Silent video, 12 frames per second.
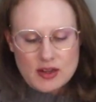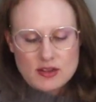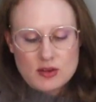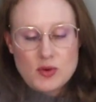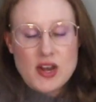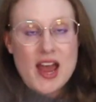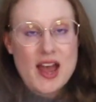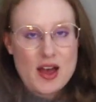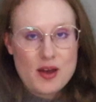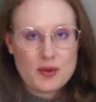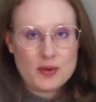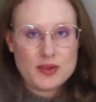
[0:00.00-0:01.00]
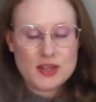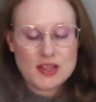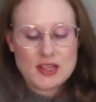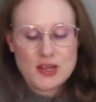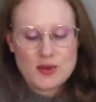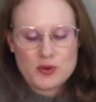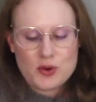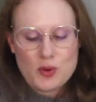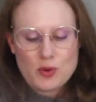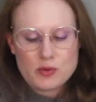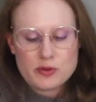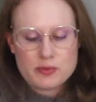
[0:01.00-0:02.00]
So now that the
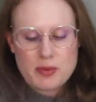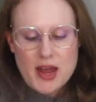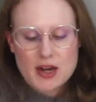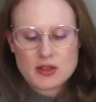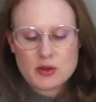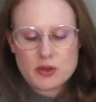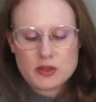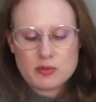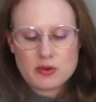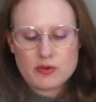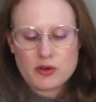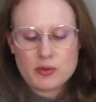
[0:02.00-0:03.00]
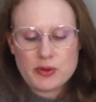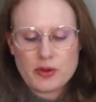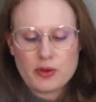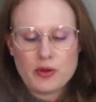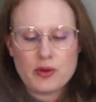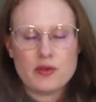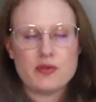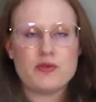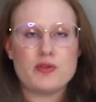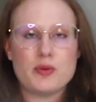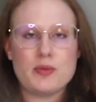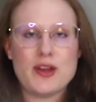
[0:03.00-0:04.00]
unicorn was back to its proverbial
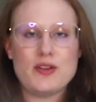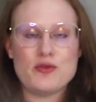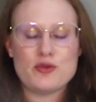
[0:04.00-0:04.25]
forbidden